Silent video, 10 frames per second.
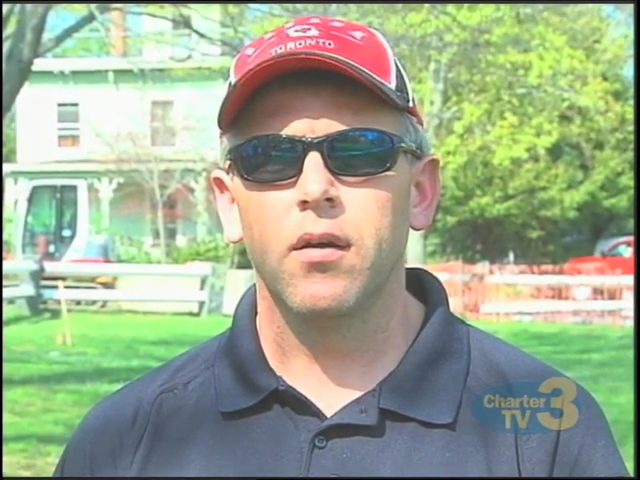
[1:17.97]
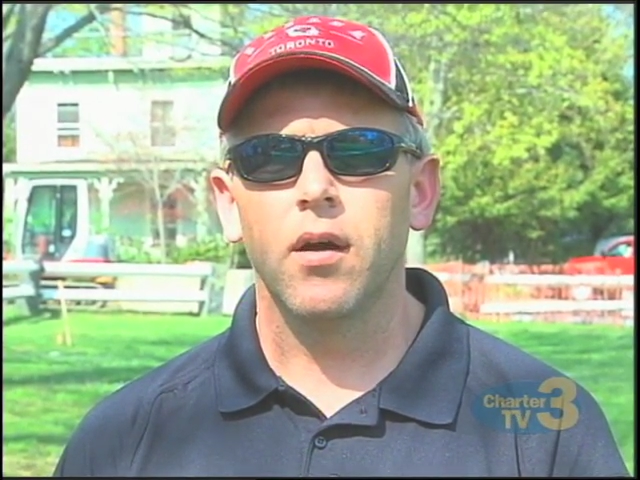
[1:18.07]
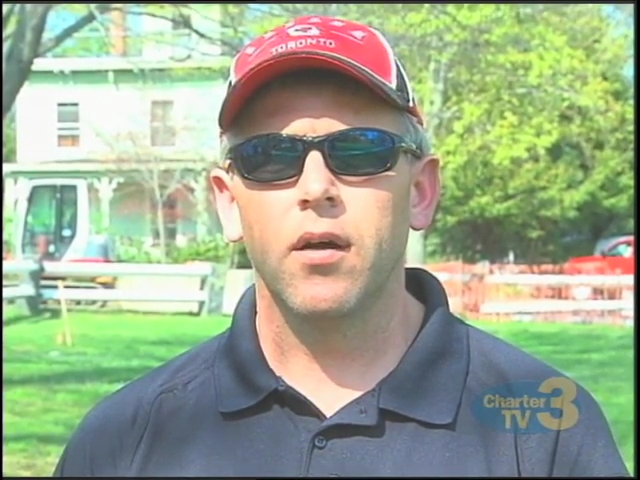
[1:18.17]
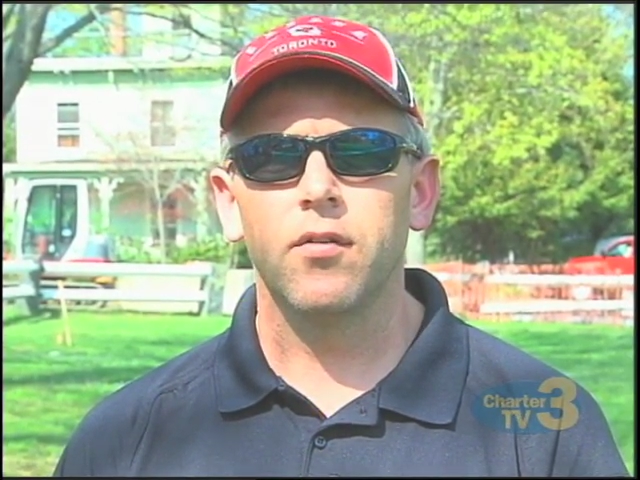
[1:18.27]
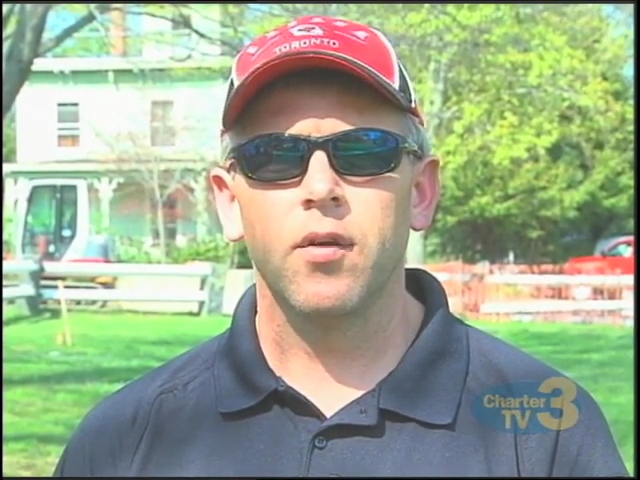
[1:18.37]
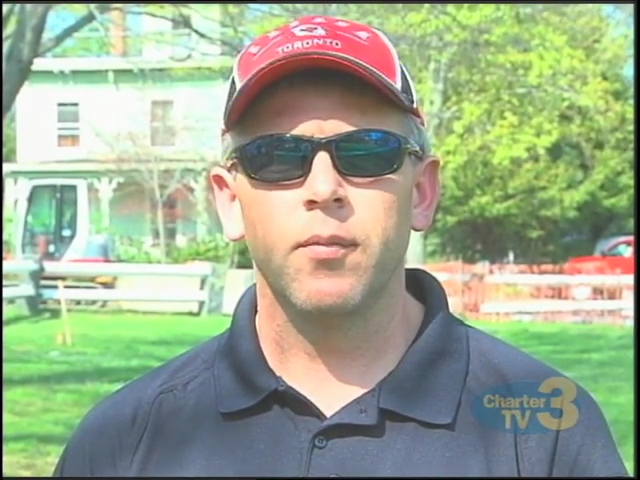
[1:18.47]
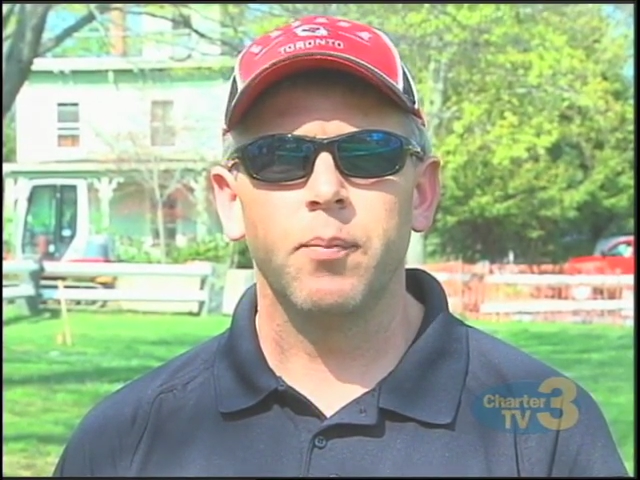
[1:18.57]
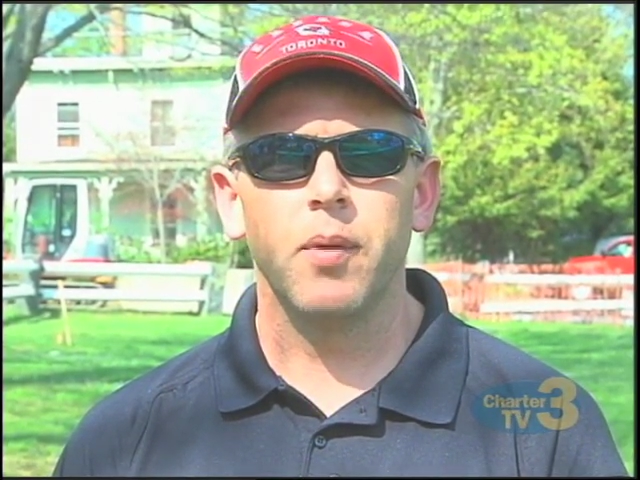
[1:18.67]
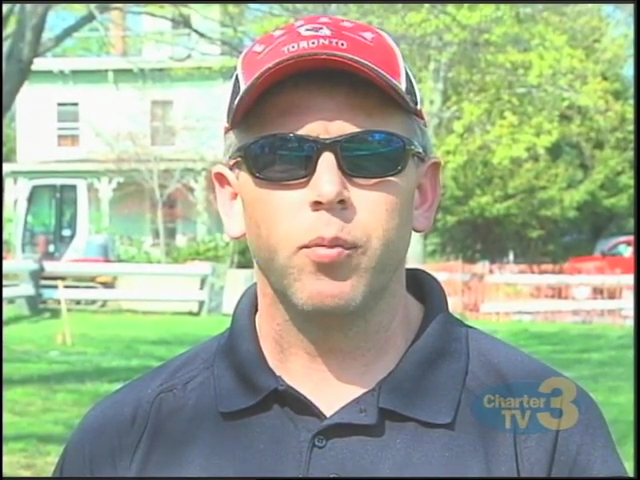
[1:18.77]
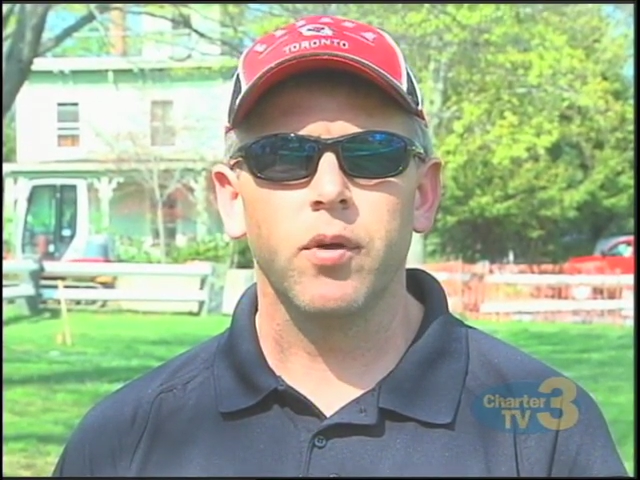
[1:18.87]
uh, something
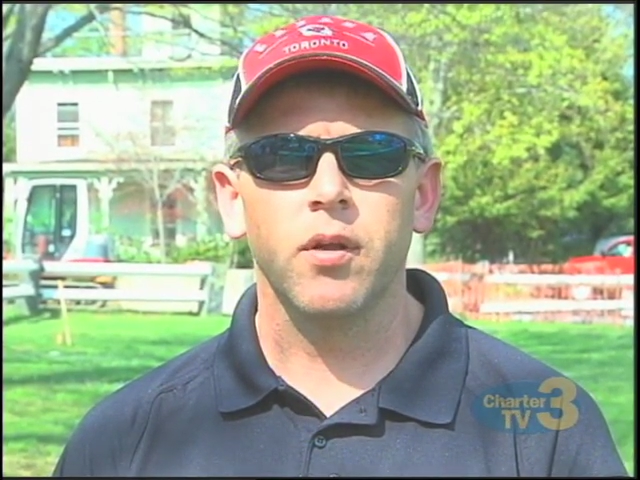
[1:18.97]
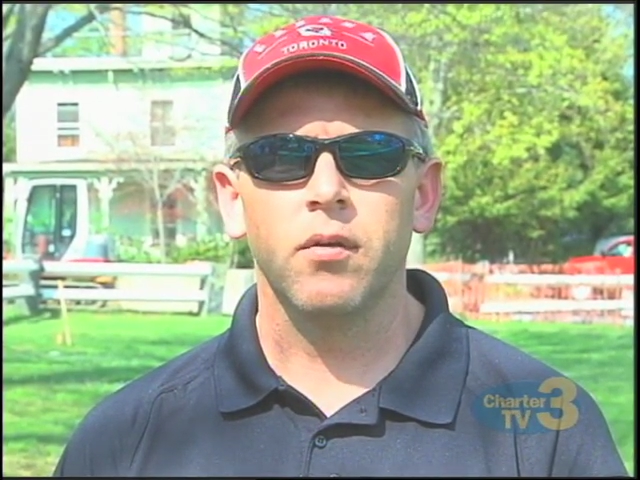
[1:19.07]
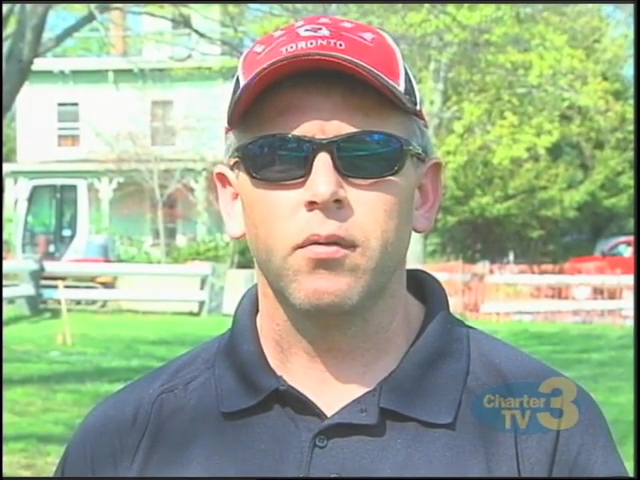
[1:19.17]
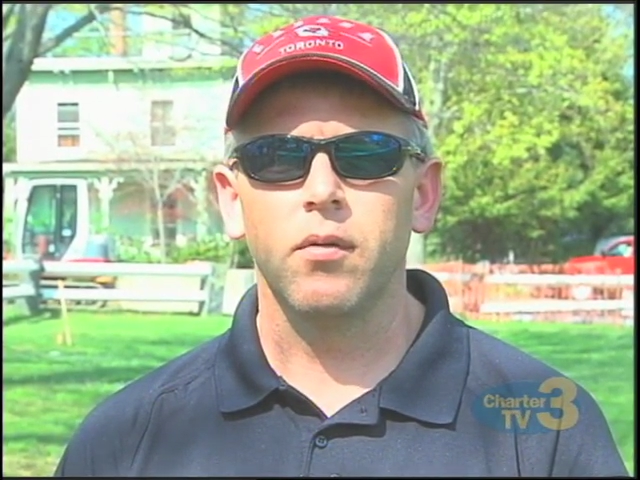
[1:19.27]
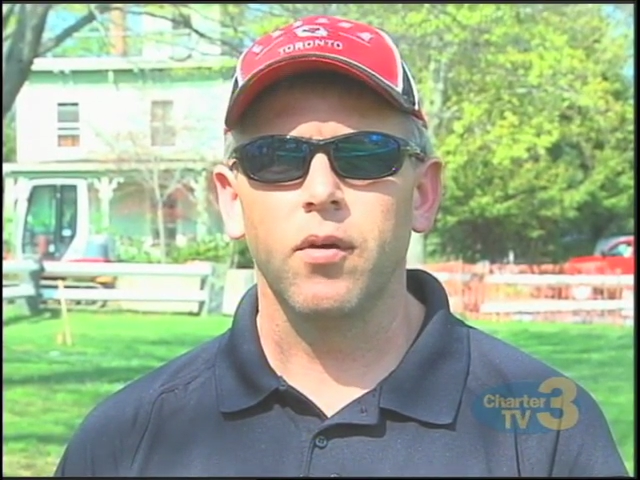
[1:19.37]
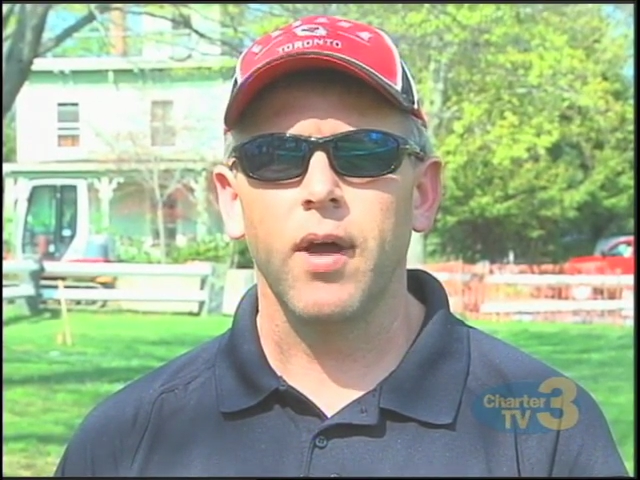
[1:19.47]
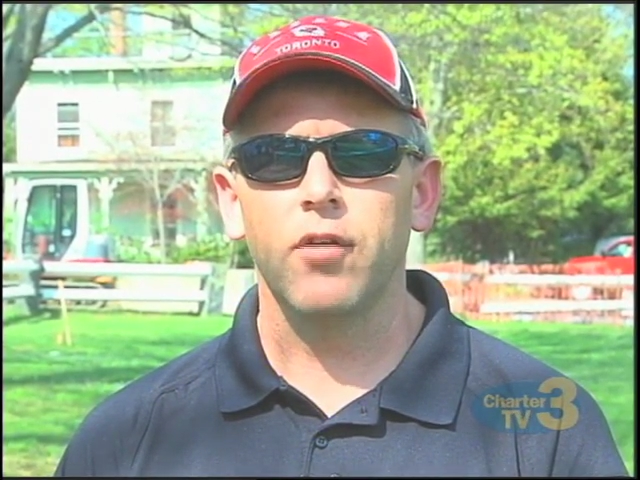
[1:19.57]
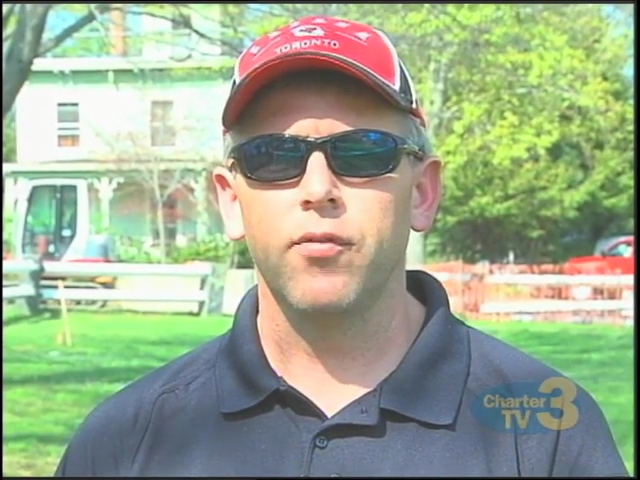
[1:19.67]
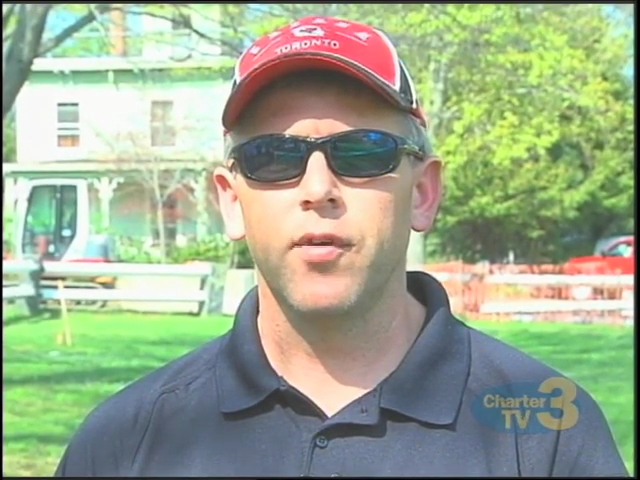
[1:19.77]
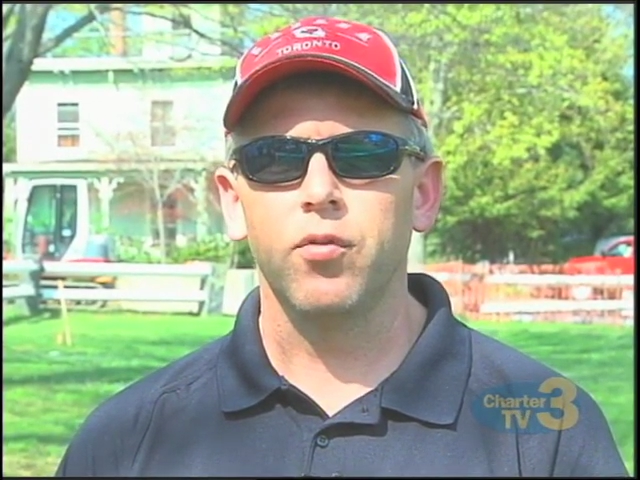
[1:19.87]
that people can you know,
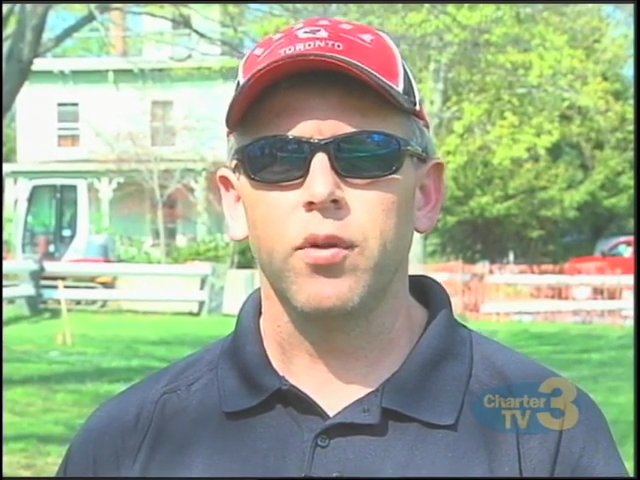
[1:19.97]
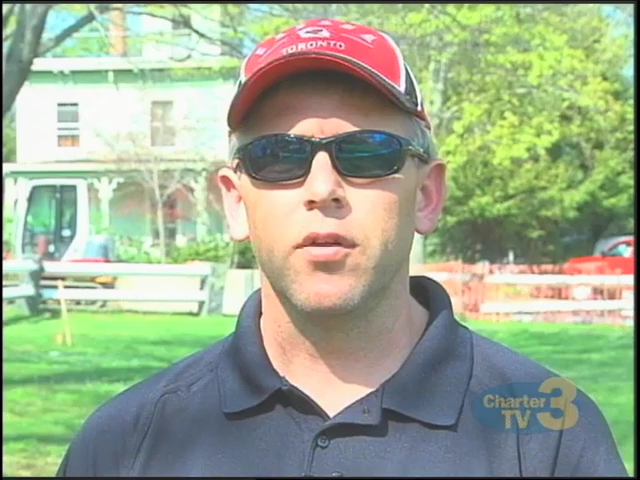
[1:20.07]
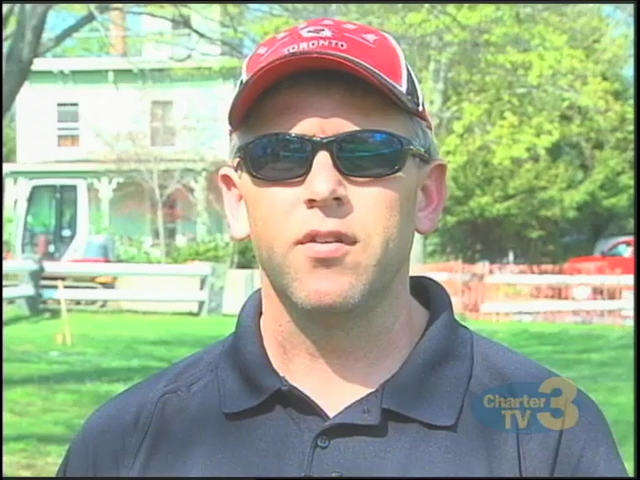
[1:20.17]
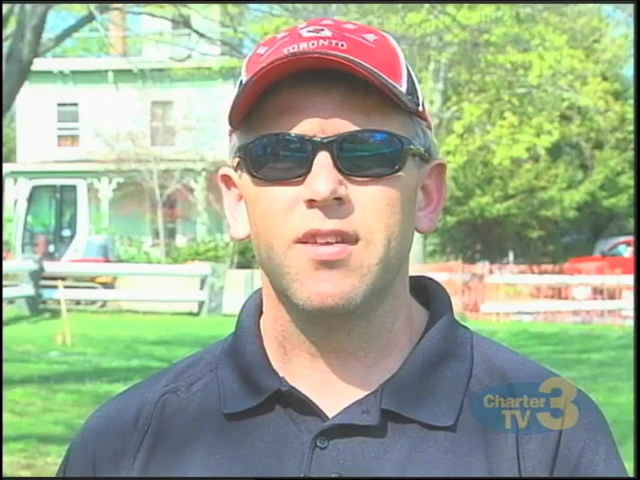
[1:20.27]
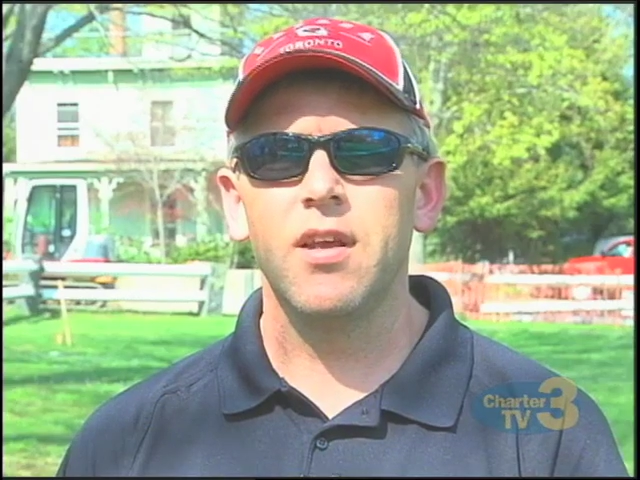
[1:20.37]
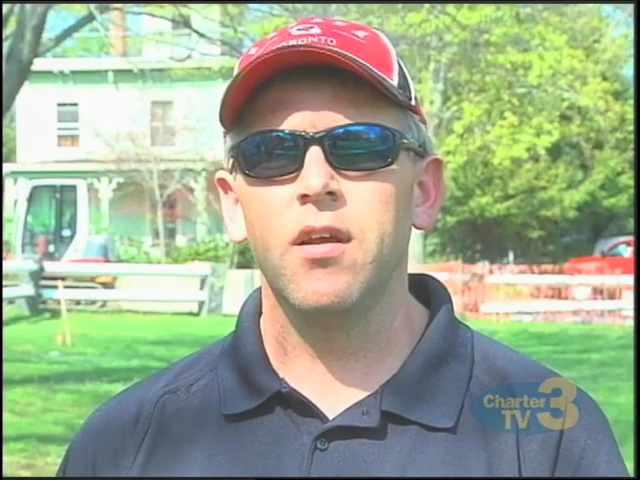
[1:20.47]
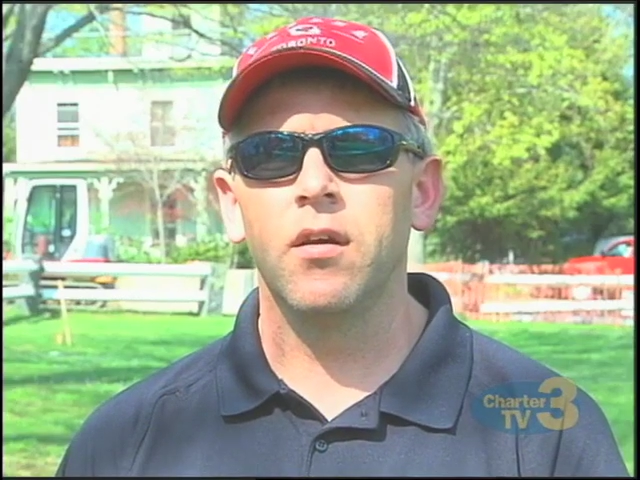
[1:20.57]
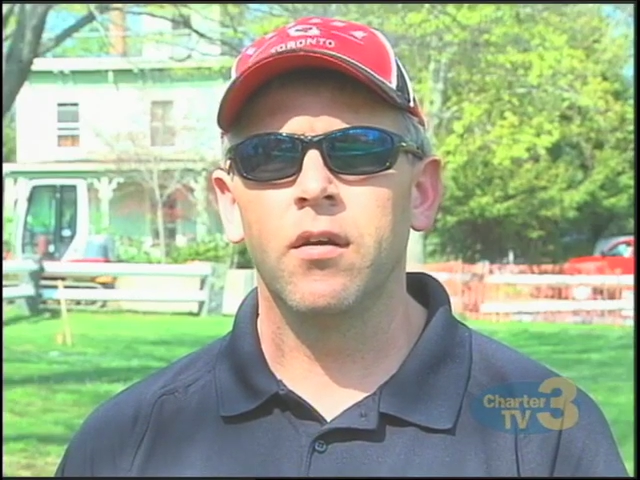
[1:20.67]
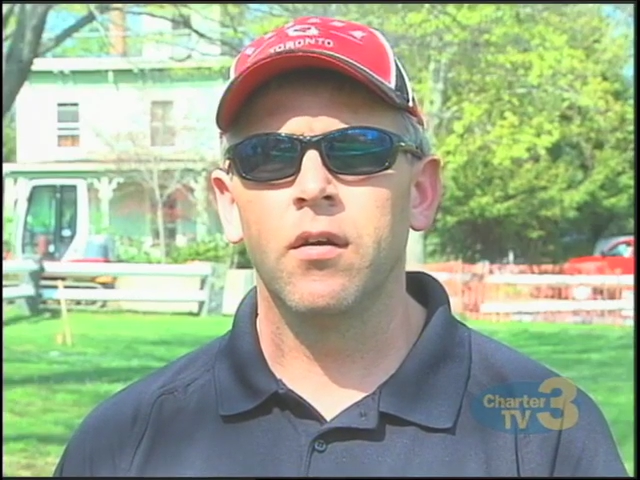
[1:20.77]
actually visually see